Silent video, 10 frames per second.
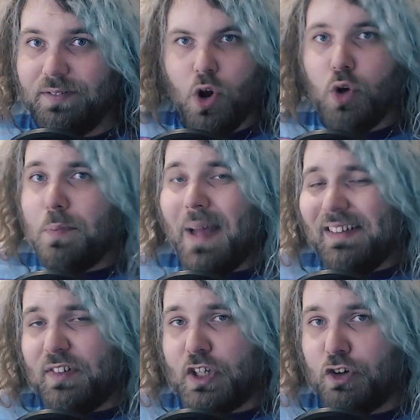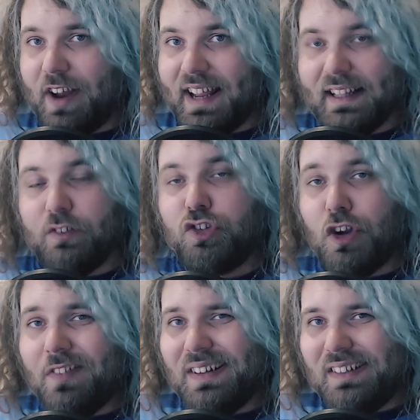On Metacritic it's
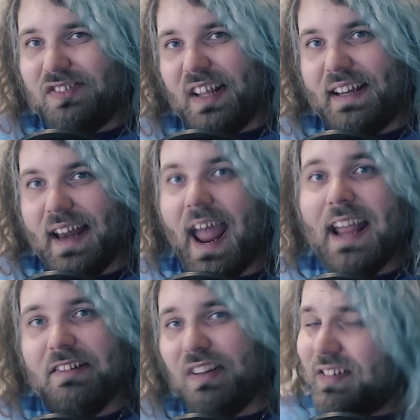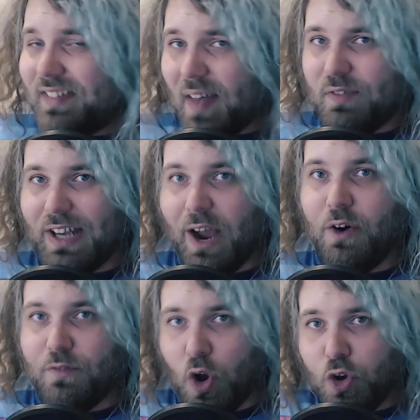currently sitting at 87 out
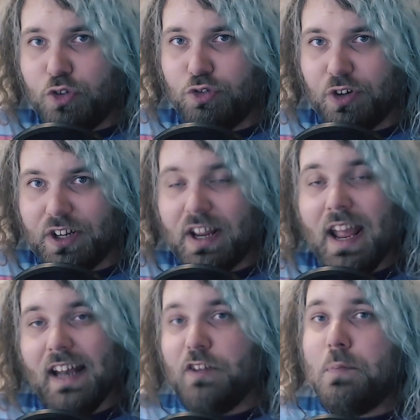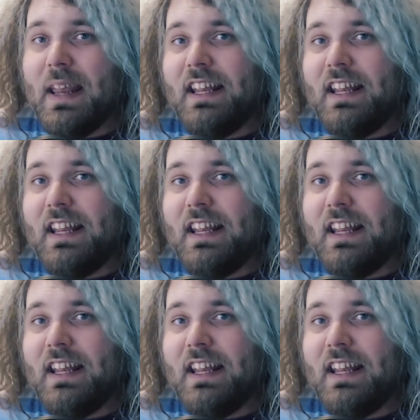of 100 and it's been